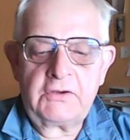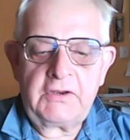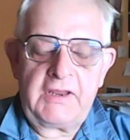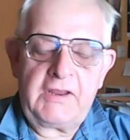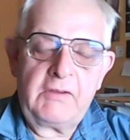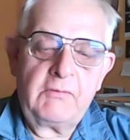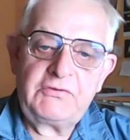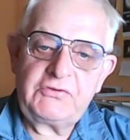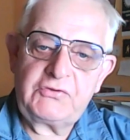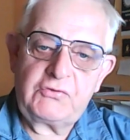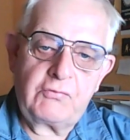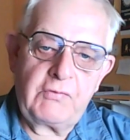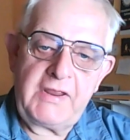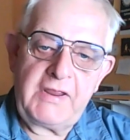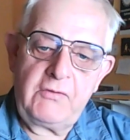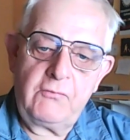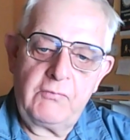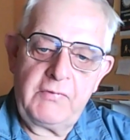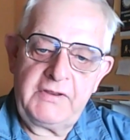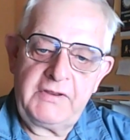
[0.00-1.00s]
It was
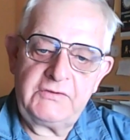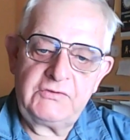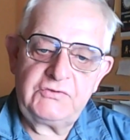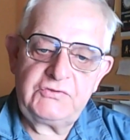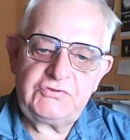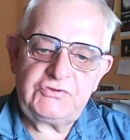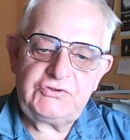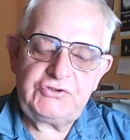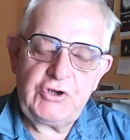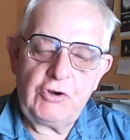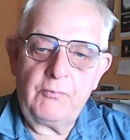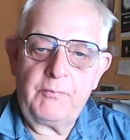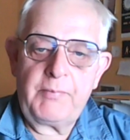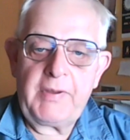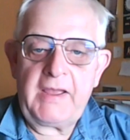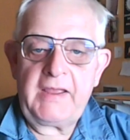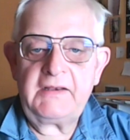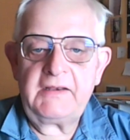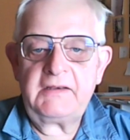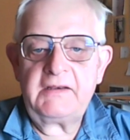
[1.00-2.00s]
great when Joe
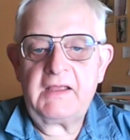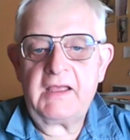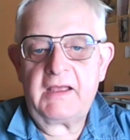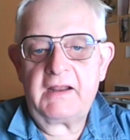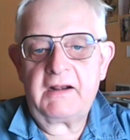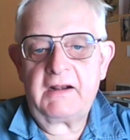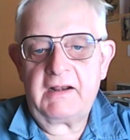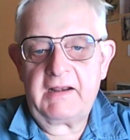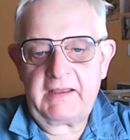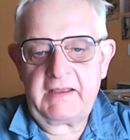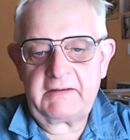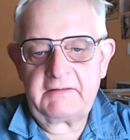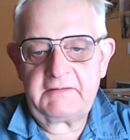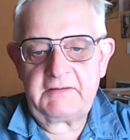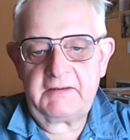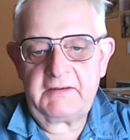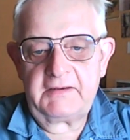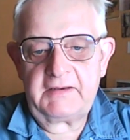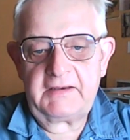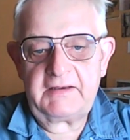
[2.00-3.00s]
Biden got
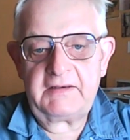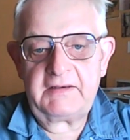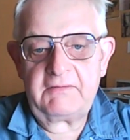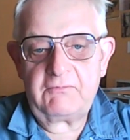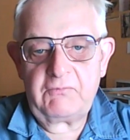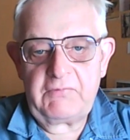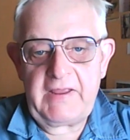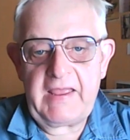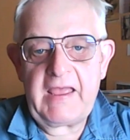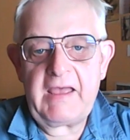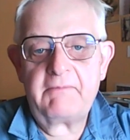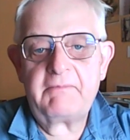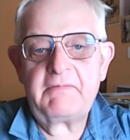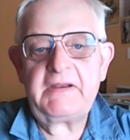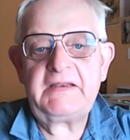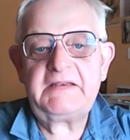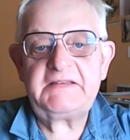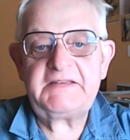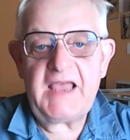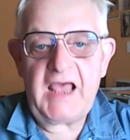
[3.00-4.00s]
elected and we have an
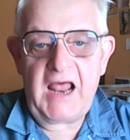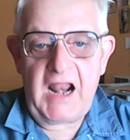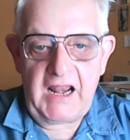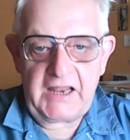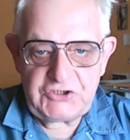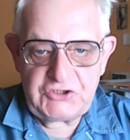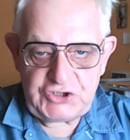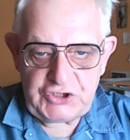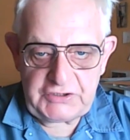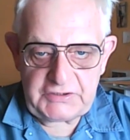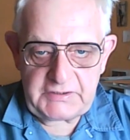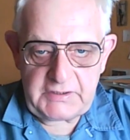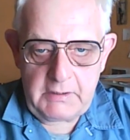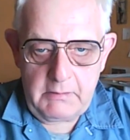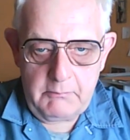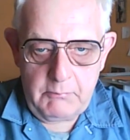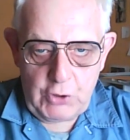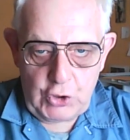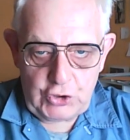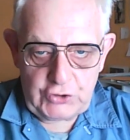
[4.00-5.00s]
intelligent
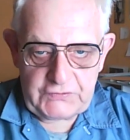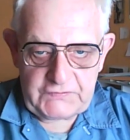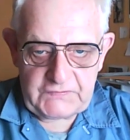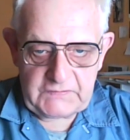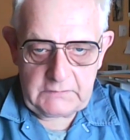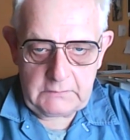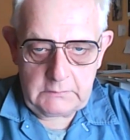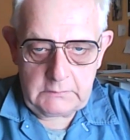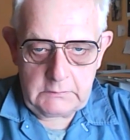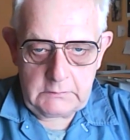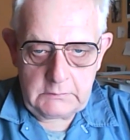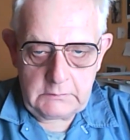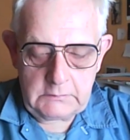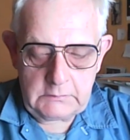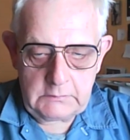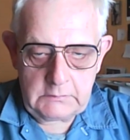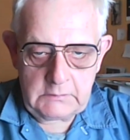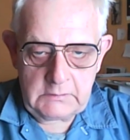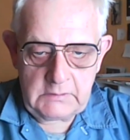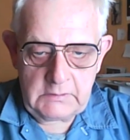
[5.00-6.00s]
person
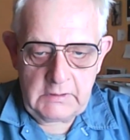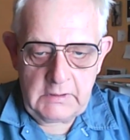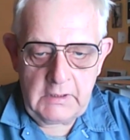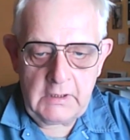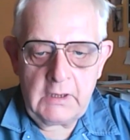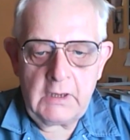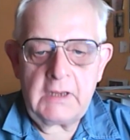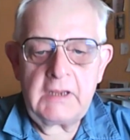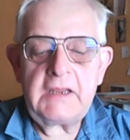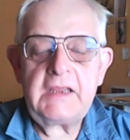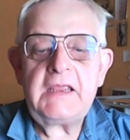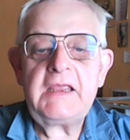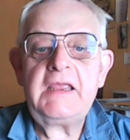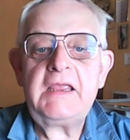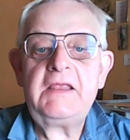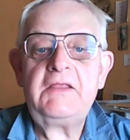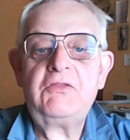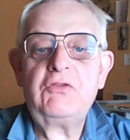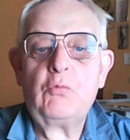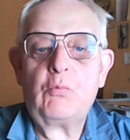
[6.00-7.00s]

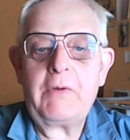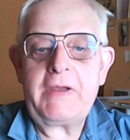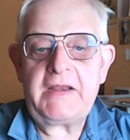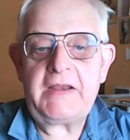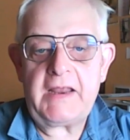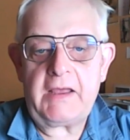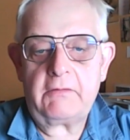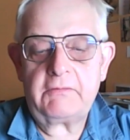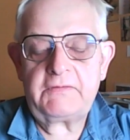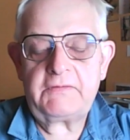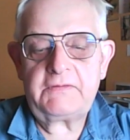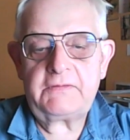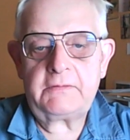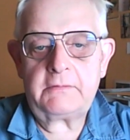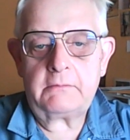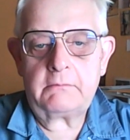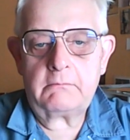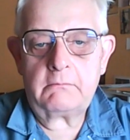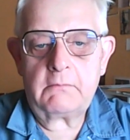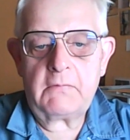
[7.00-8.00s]
in the White House.
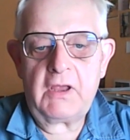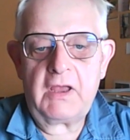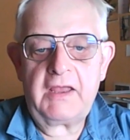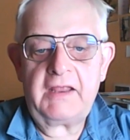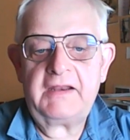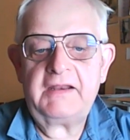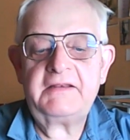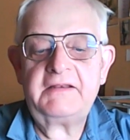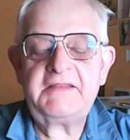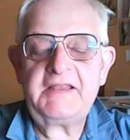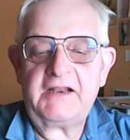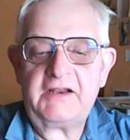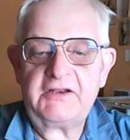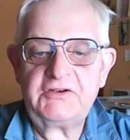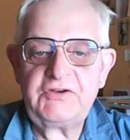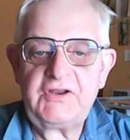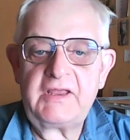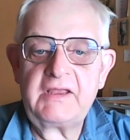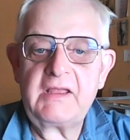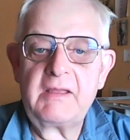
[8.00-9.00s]
An
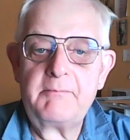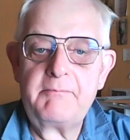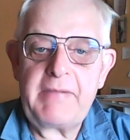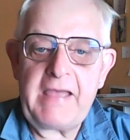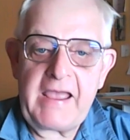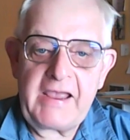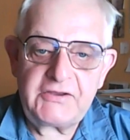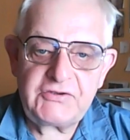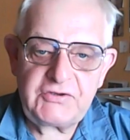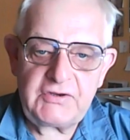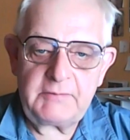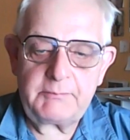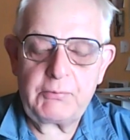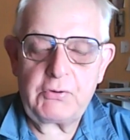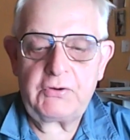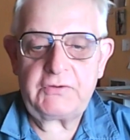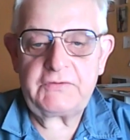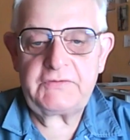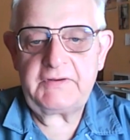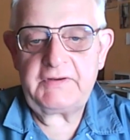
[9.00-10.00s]
intelligent and compassionate
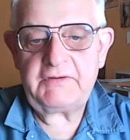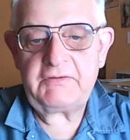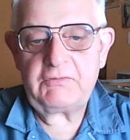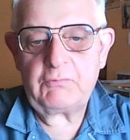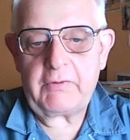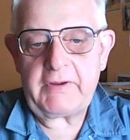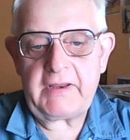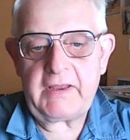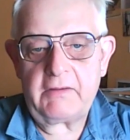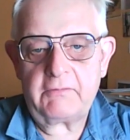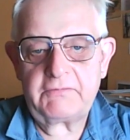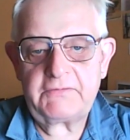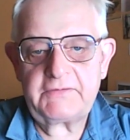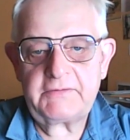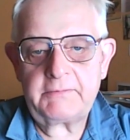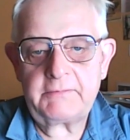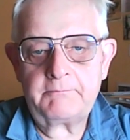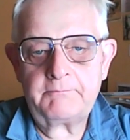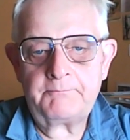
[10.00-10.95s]
person in the White House.